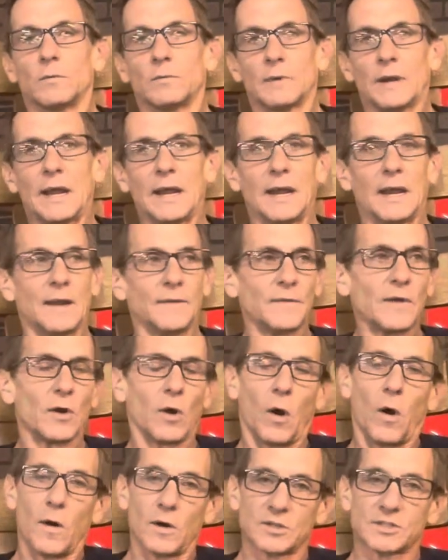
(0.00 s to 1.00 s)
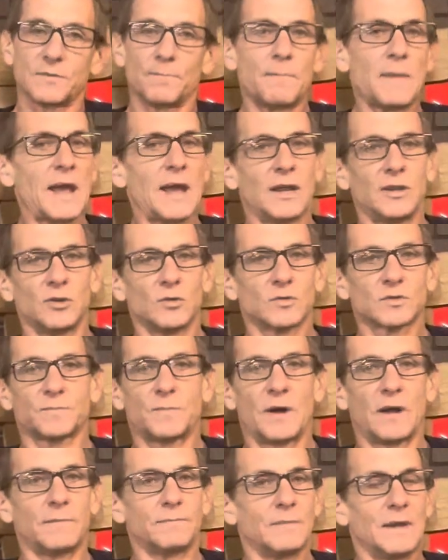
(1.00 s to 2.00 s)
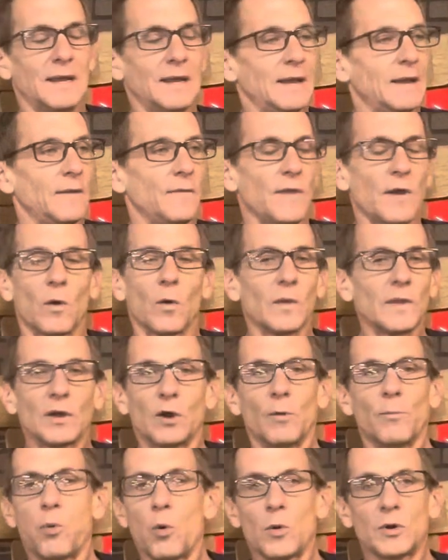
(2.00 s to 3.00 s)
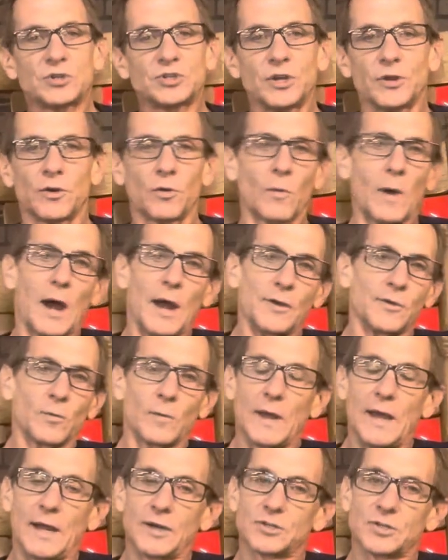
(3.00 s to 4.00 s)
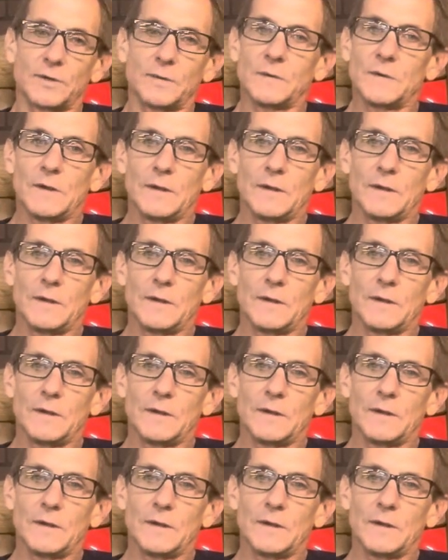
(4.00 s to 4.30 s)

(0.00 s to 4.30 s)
and there are some manuals, but they're only going to point you in the right direction.